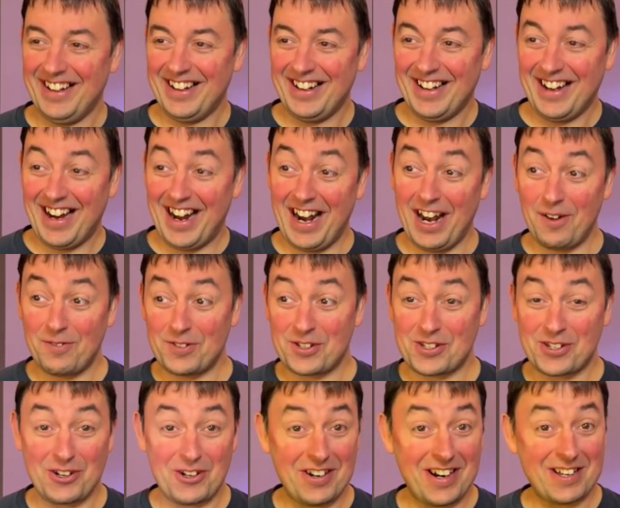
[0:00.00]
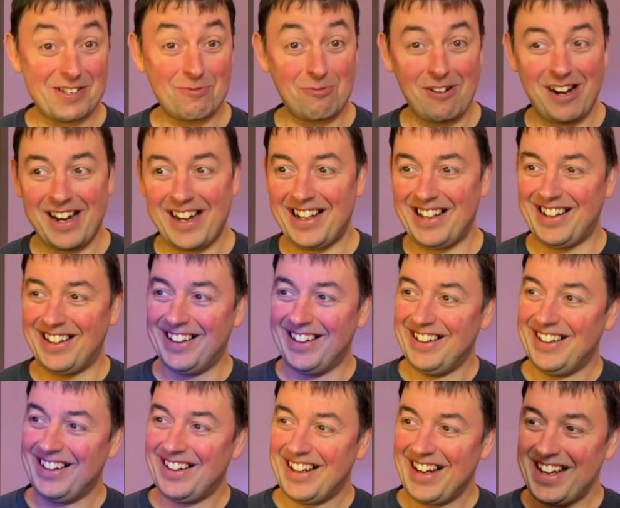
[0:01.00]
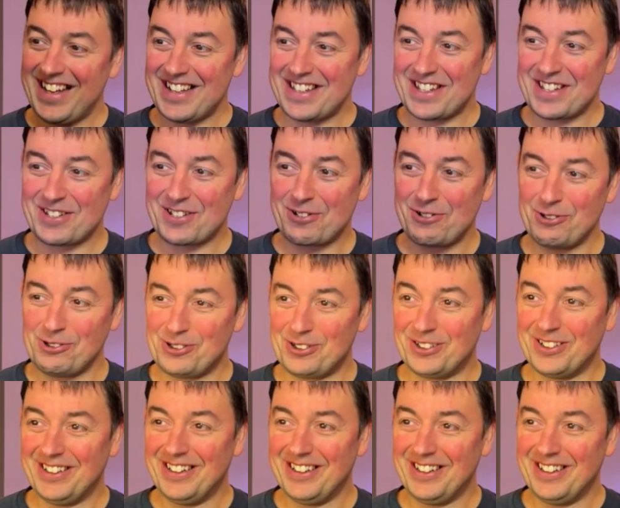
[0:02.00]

I love the song as well. Hey, this is cool.